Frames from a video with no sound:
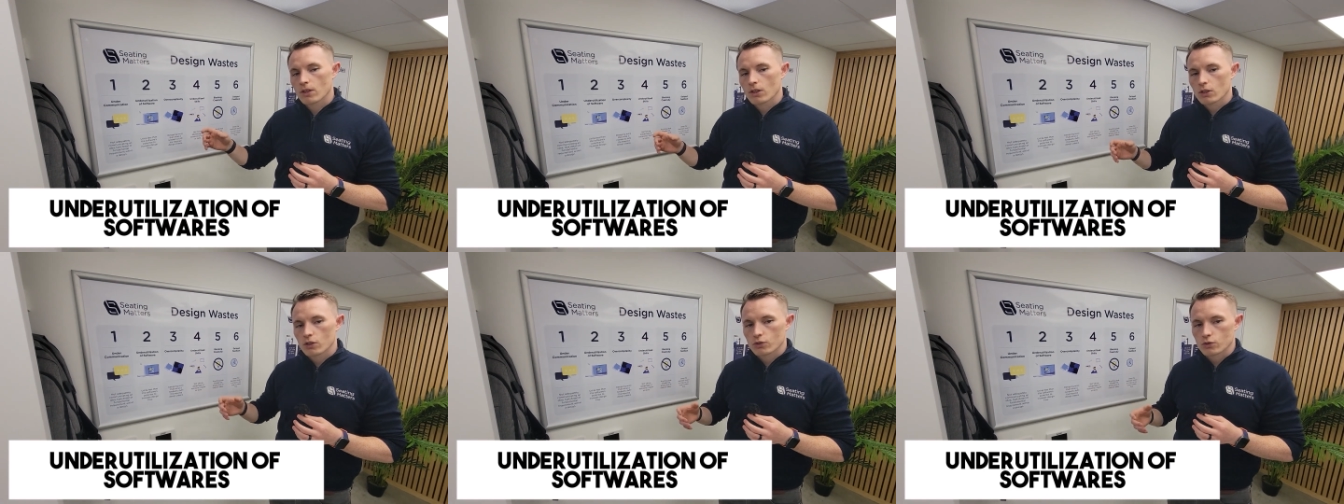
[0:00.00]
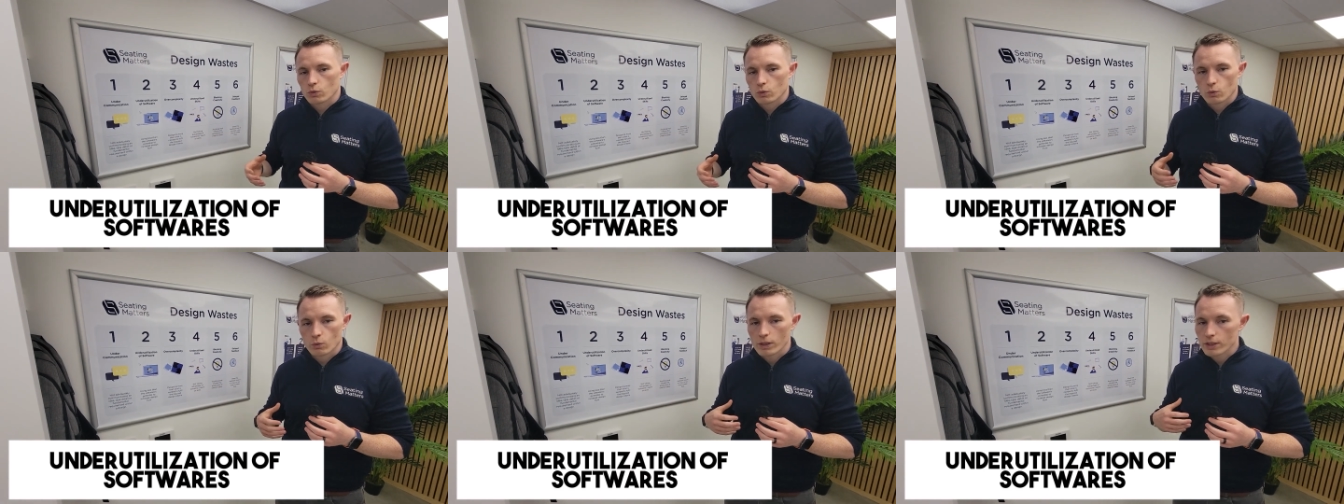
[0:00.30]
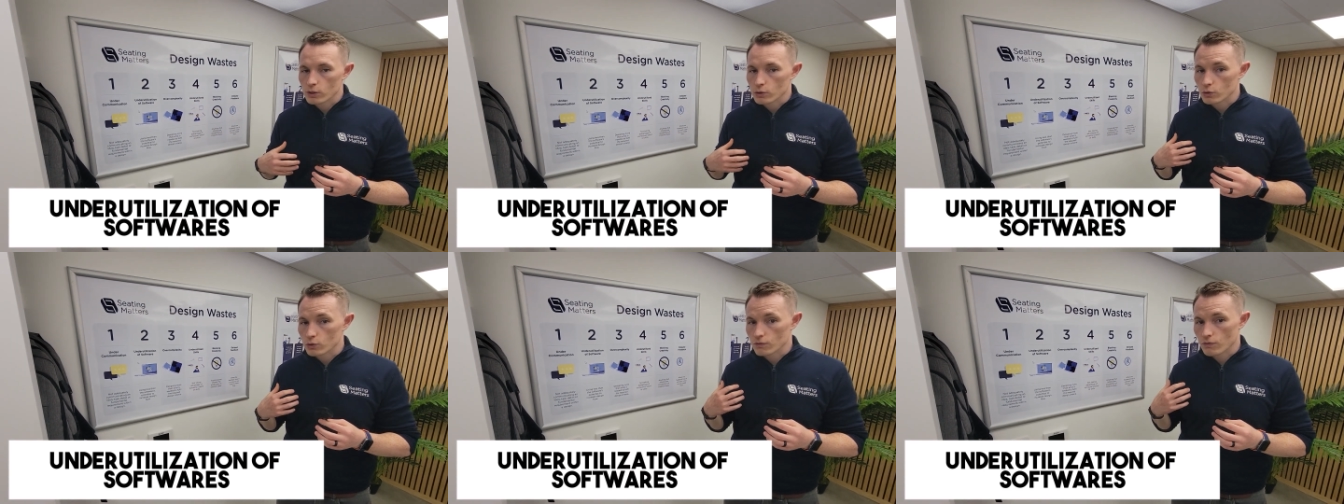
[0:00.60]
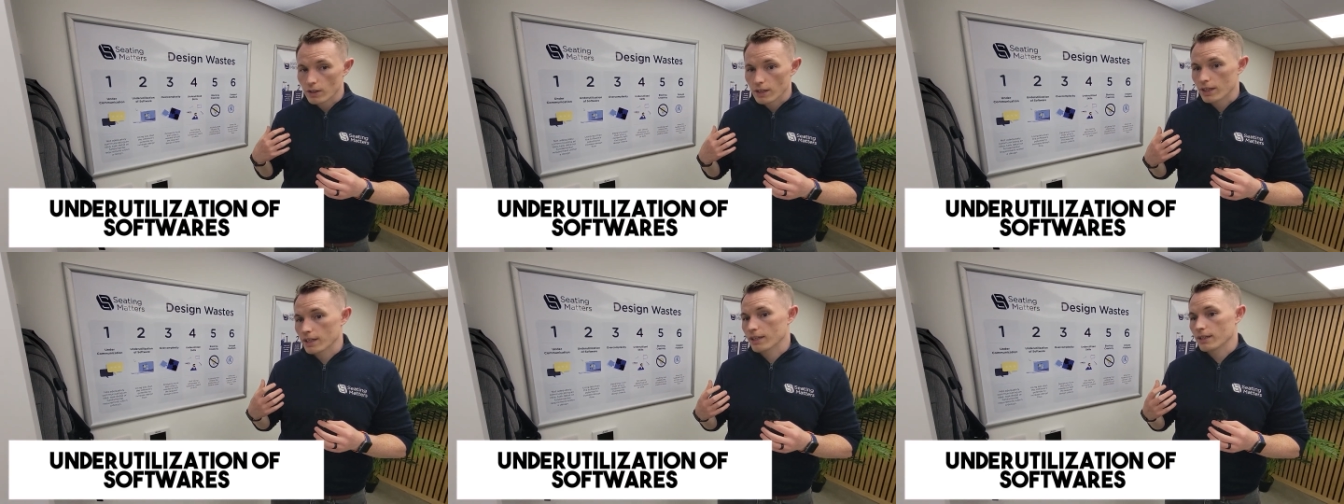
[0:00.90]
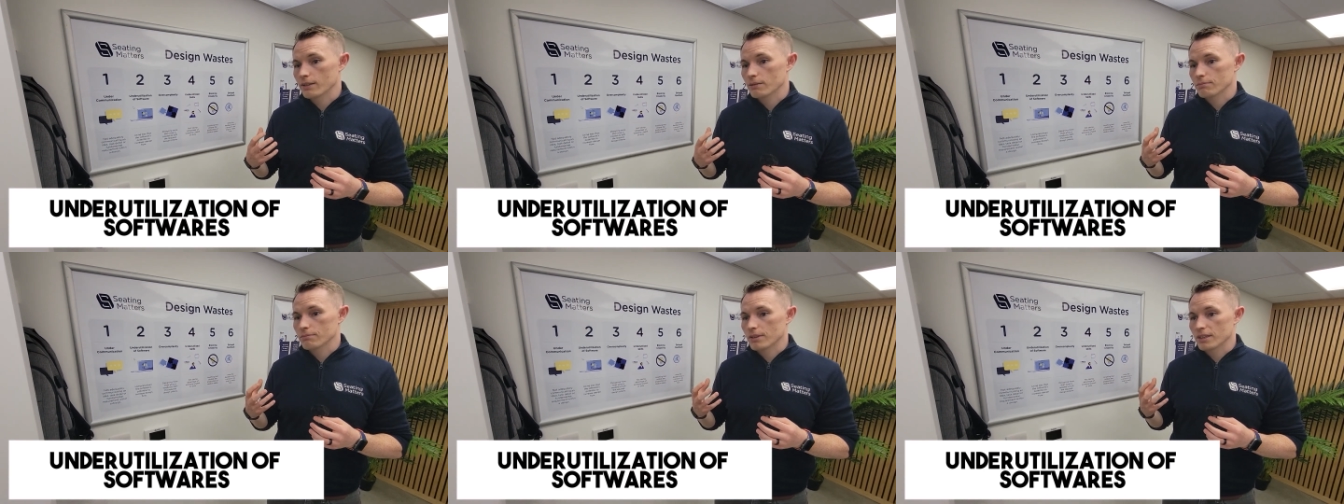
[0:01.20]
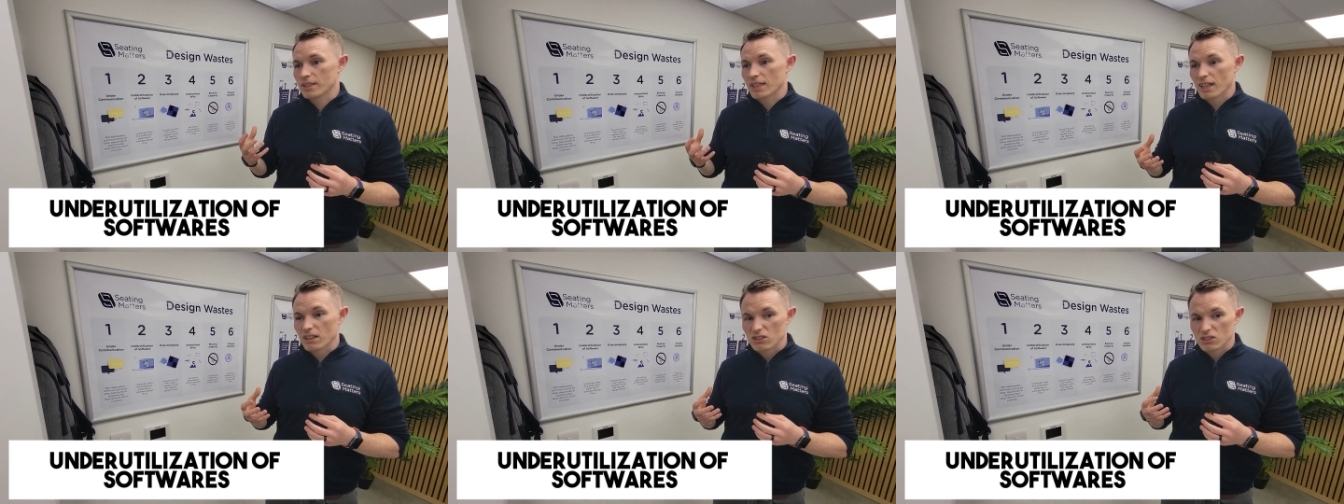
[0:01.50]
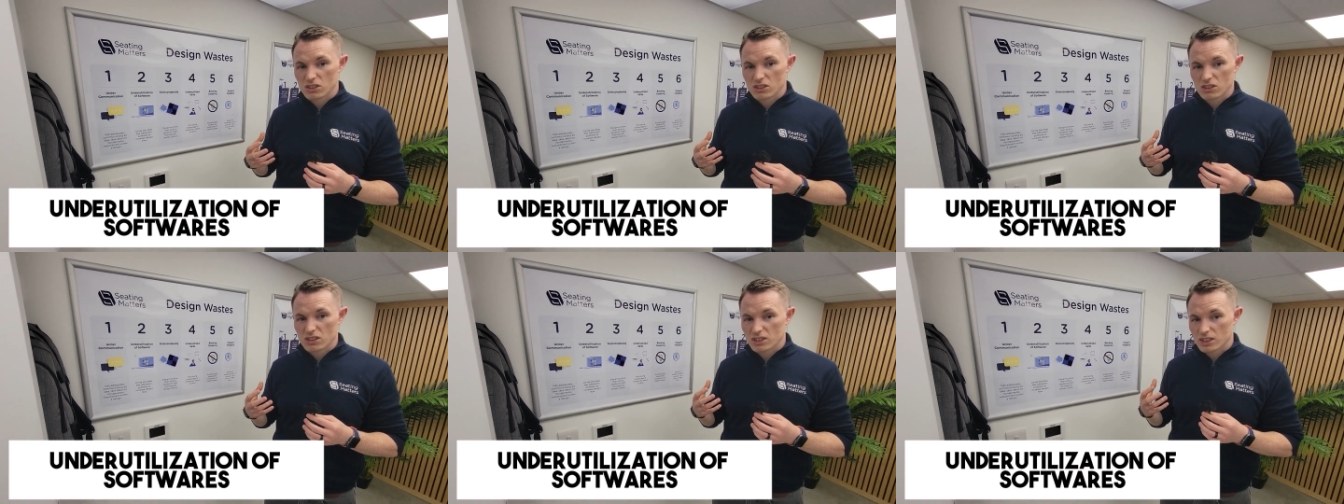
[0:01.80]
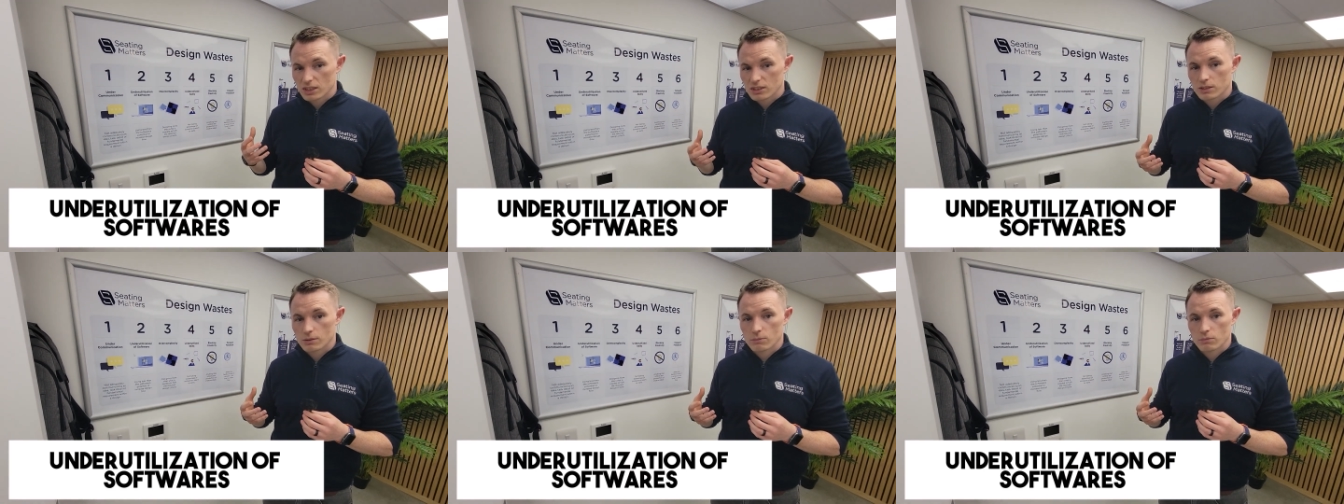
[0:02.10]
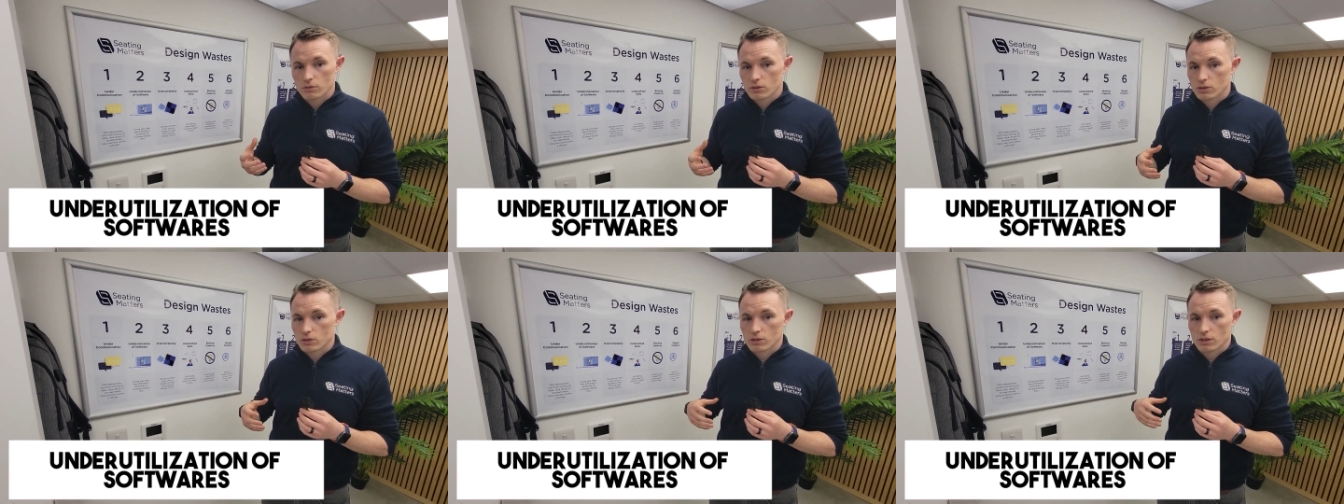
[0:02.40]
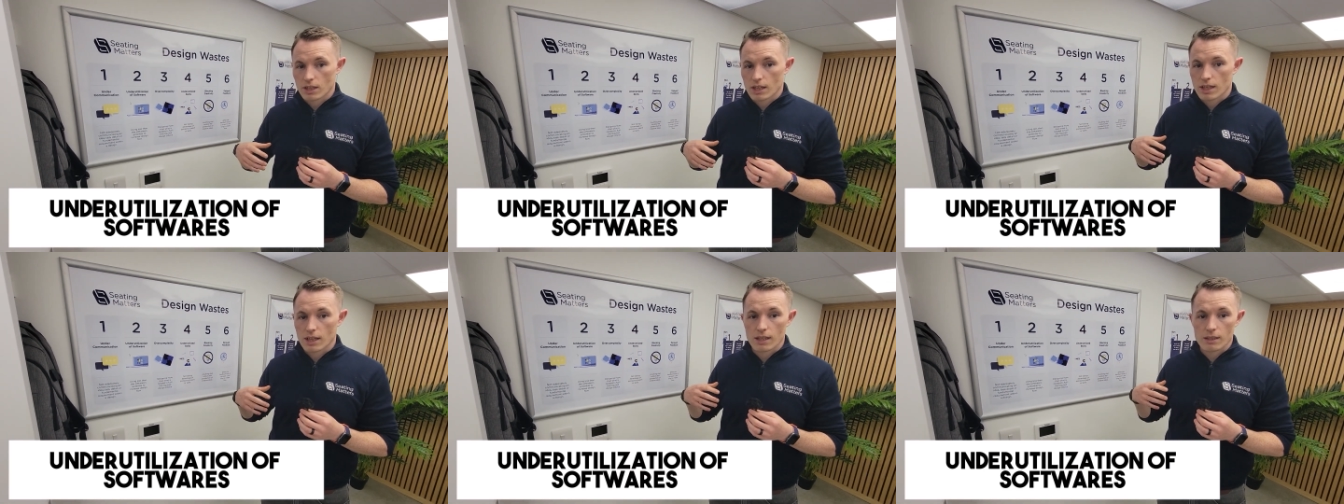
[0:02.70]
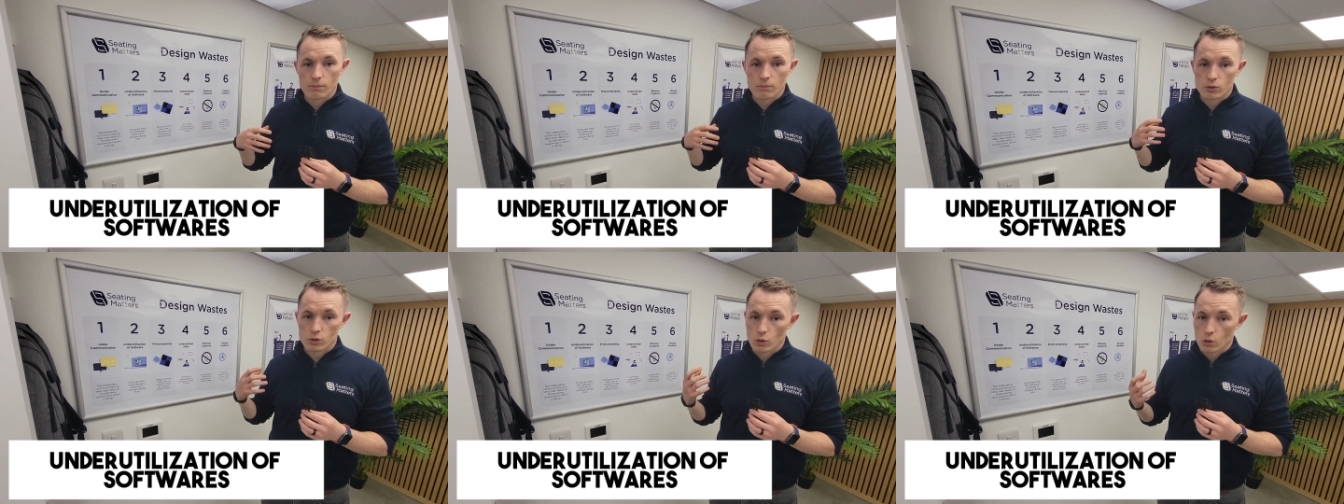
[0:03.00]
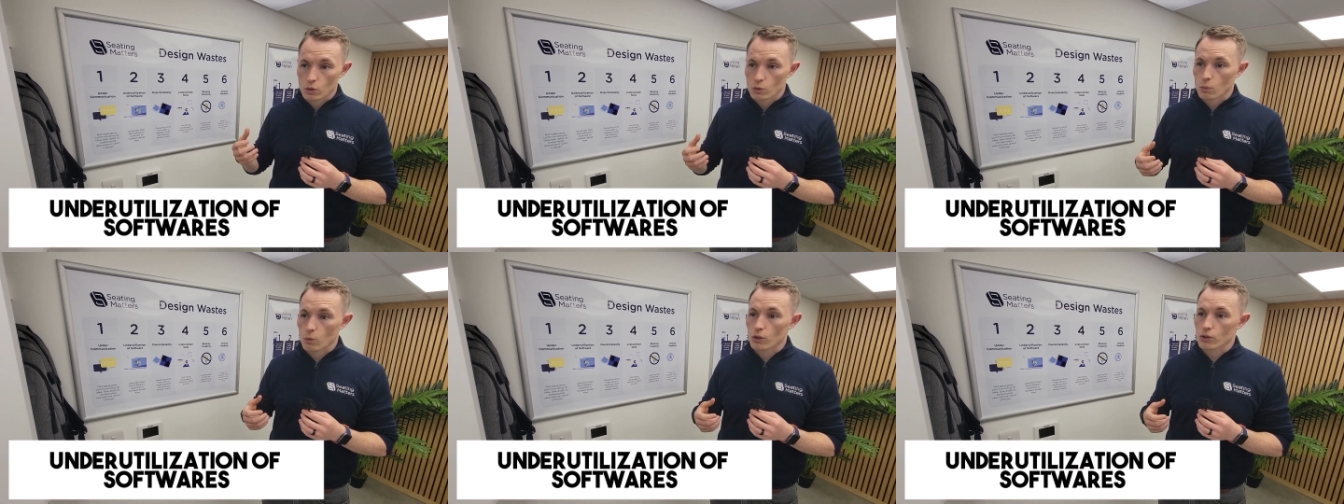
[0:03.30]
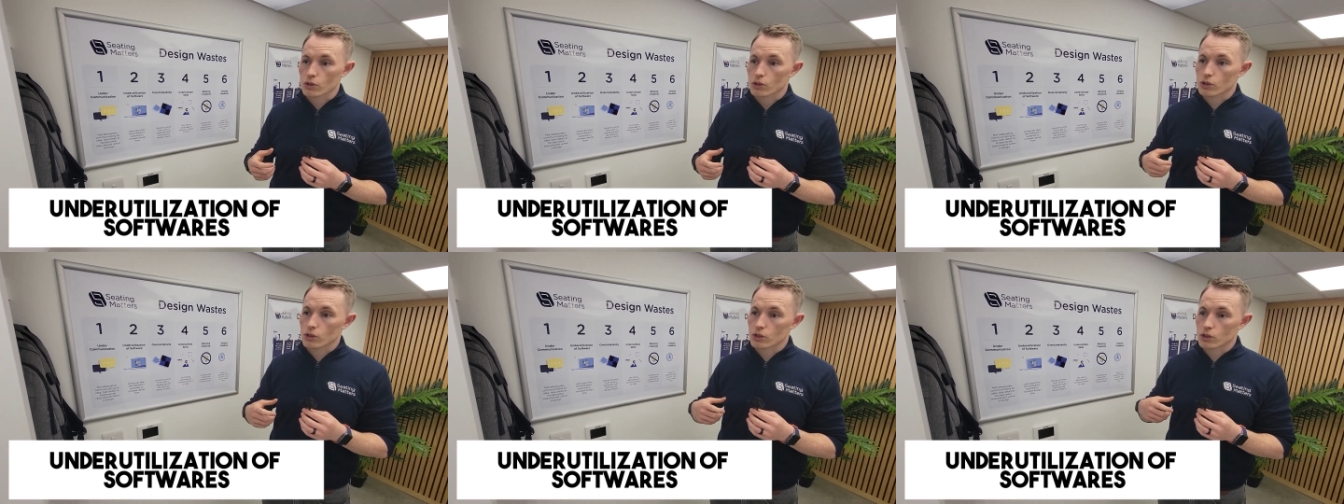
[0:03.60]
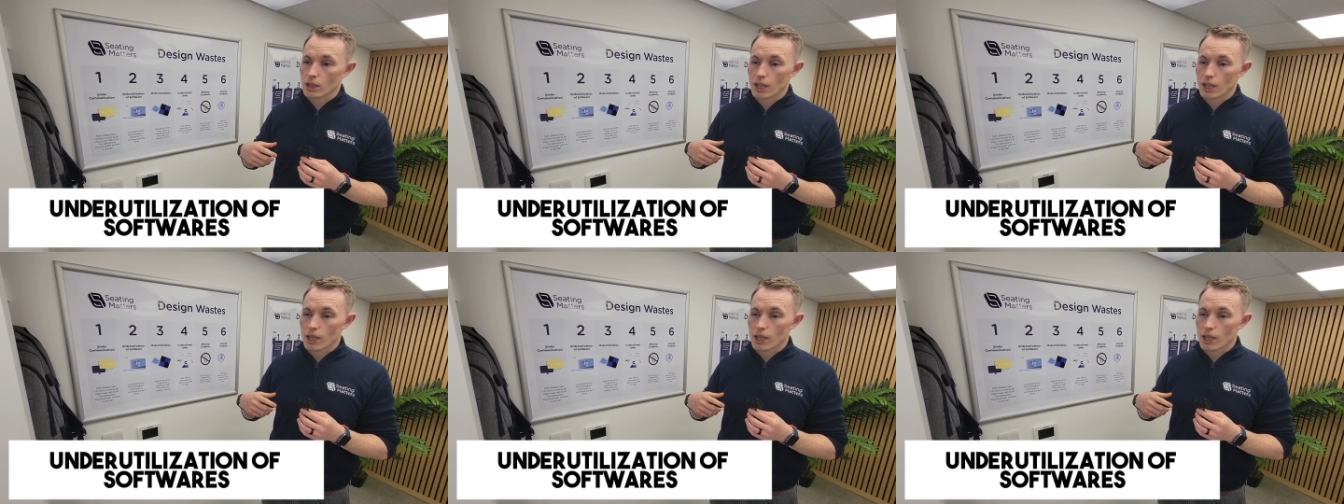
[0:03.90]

So we use very intelligent systems, um, SolidWorks,